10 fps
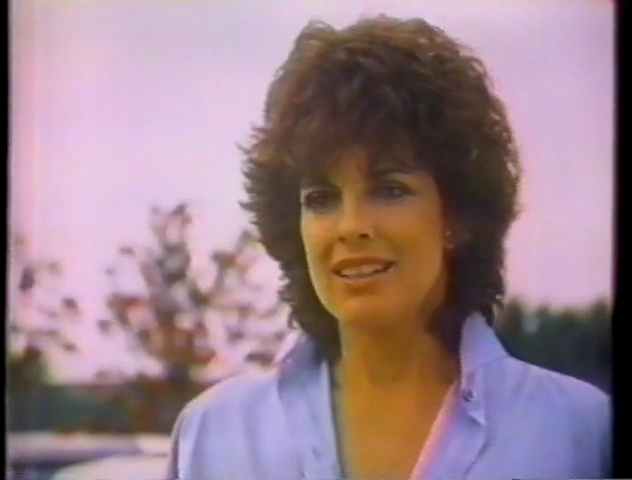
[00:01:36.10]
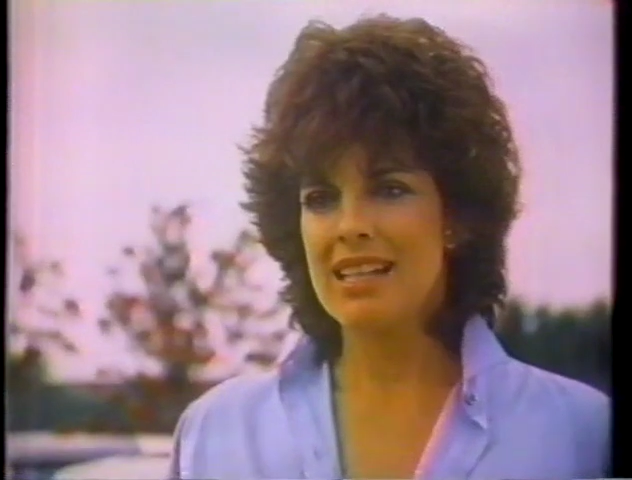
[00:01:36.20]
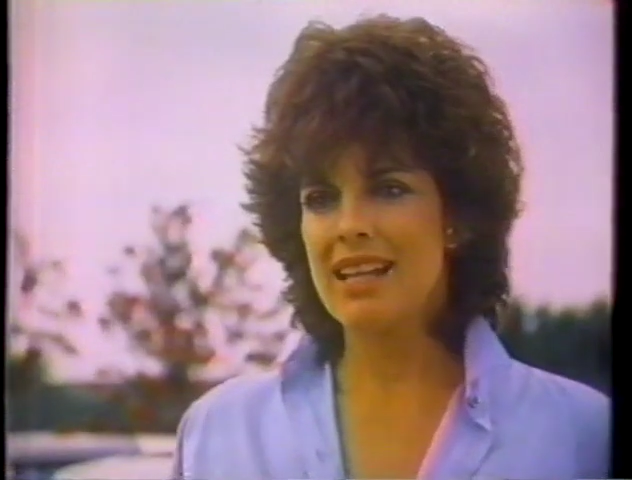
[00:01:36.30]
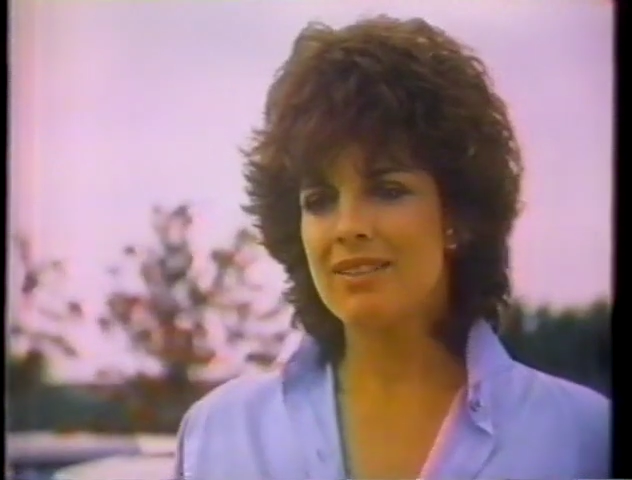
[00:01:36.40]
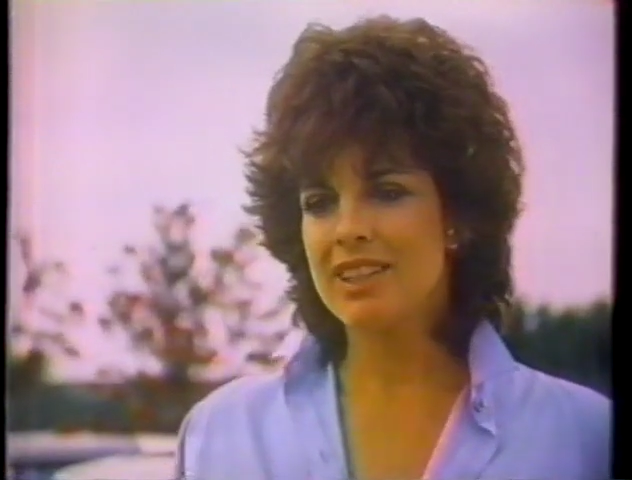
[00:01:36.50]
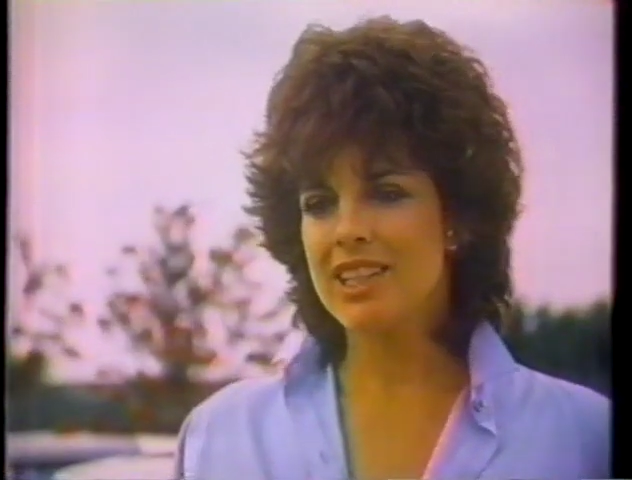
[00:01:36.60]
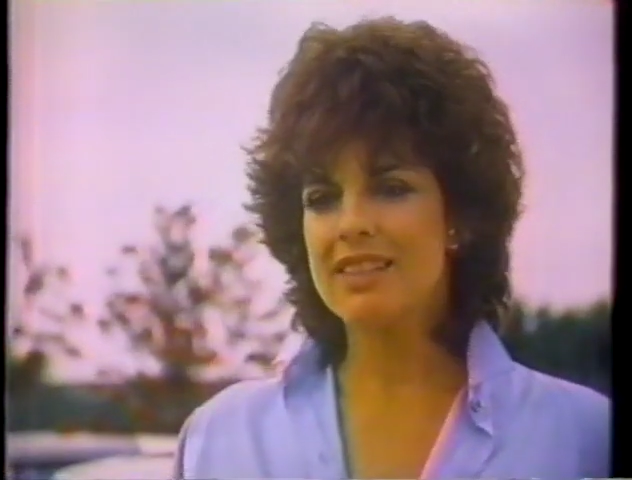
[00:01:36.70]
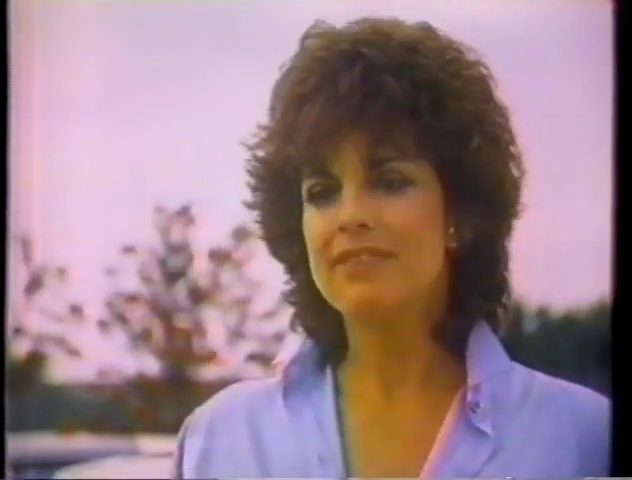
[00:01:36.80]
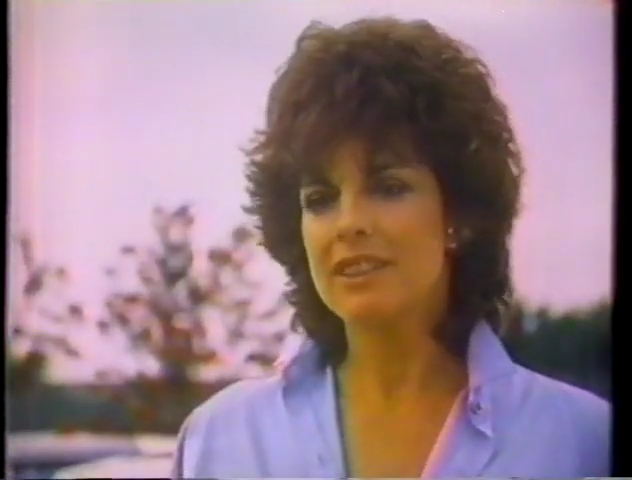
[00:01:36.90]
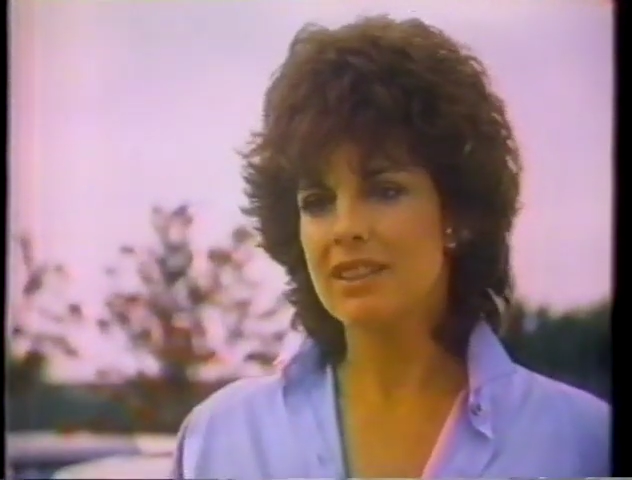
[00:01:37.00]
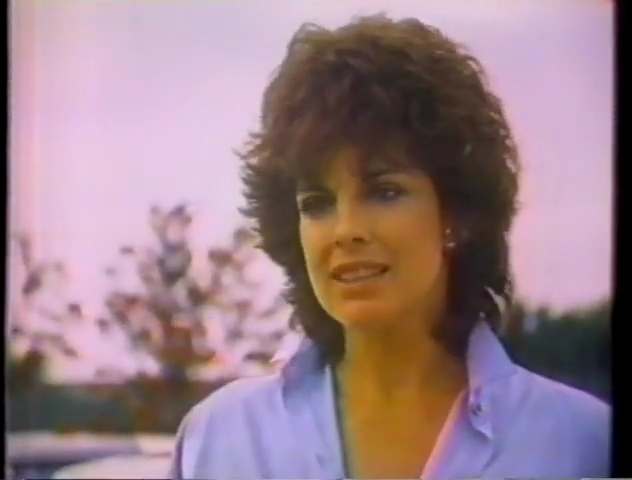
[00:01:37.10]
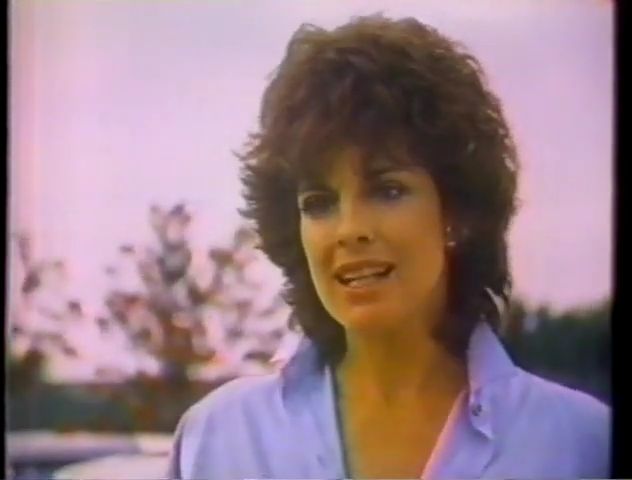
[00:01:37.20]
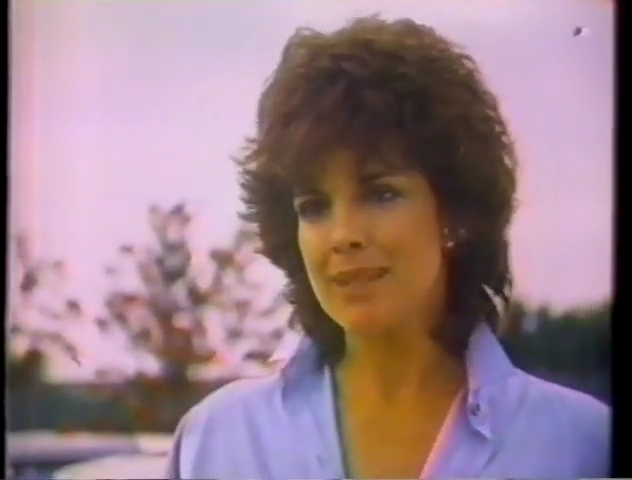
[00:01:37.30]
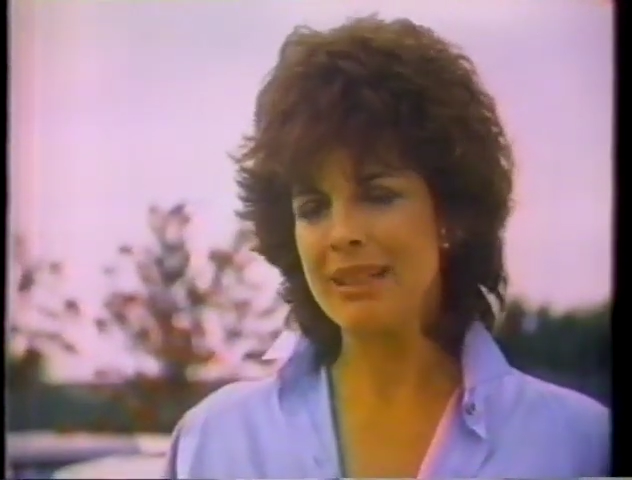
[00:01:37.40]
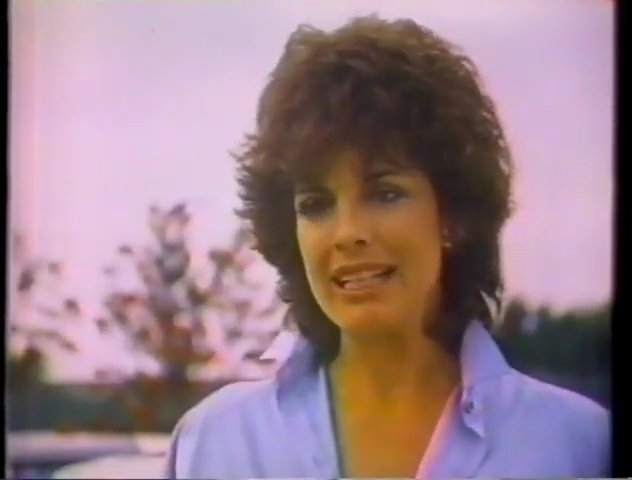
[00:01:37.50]
She had a very difficult
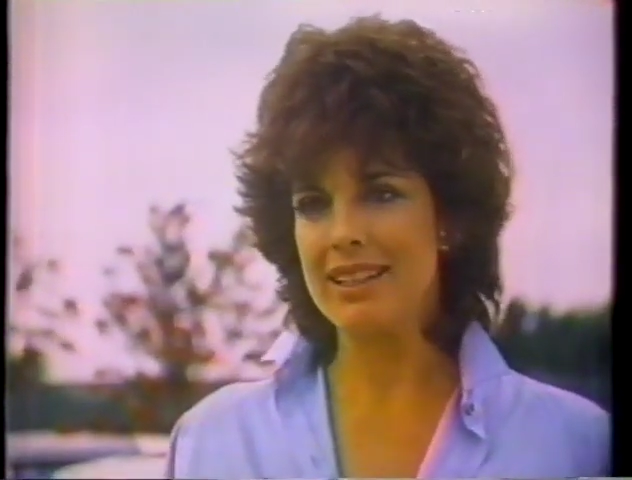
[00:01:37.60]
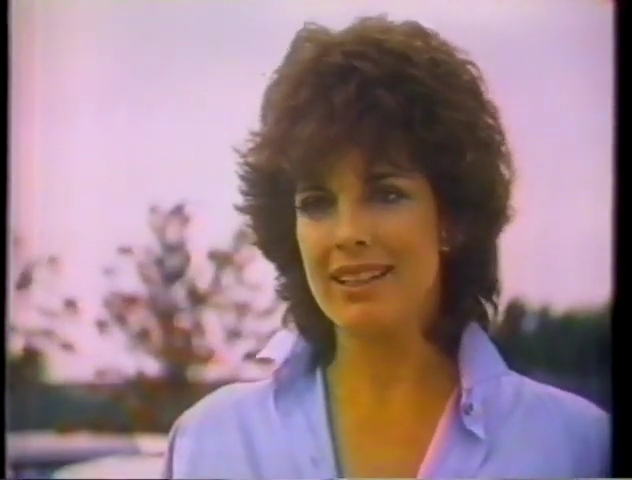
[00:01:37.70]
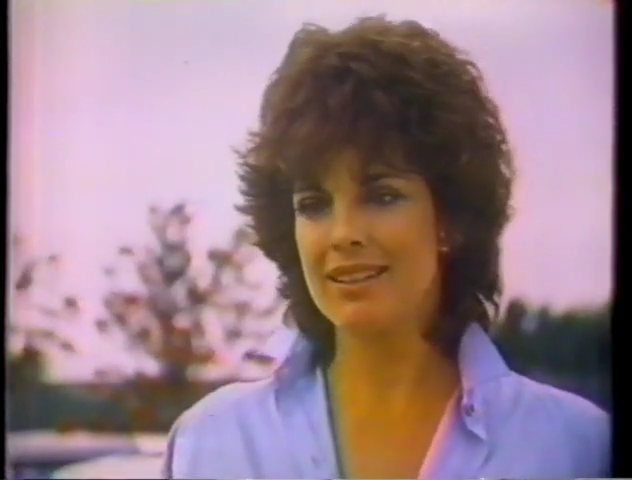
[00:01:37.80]
time lately,